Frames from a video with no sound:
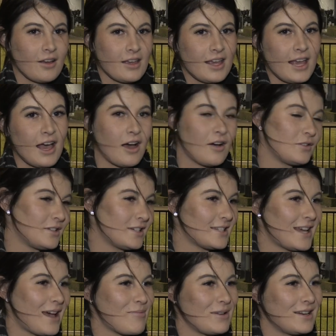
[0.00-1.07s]
yeah, I was
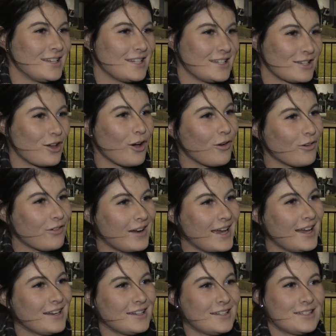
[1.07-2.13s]
just happy to just go
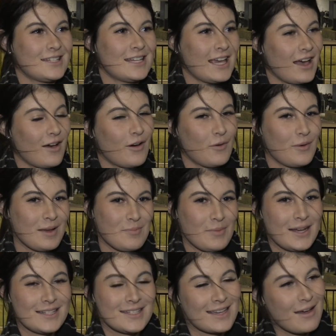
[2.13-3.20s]
around and see how I went.
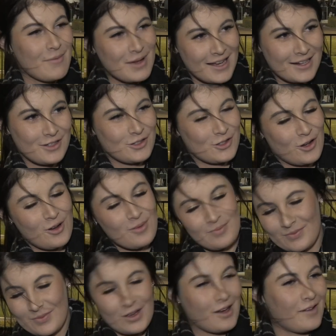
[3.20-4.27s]
But to come out on top,
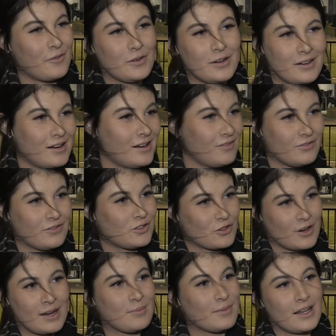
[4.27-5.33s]
I wouldn't have
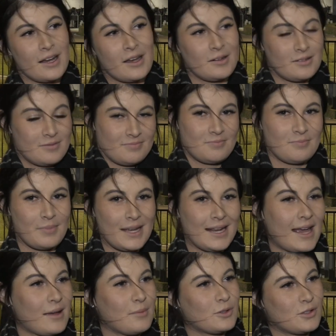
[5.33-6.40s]
dreamed that I'd be
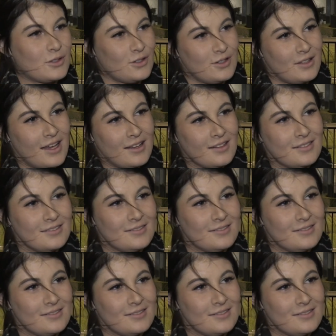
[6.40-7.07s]
able to do that.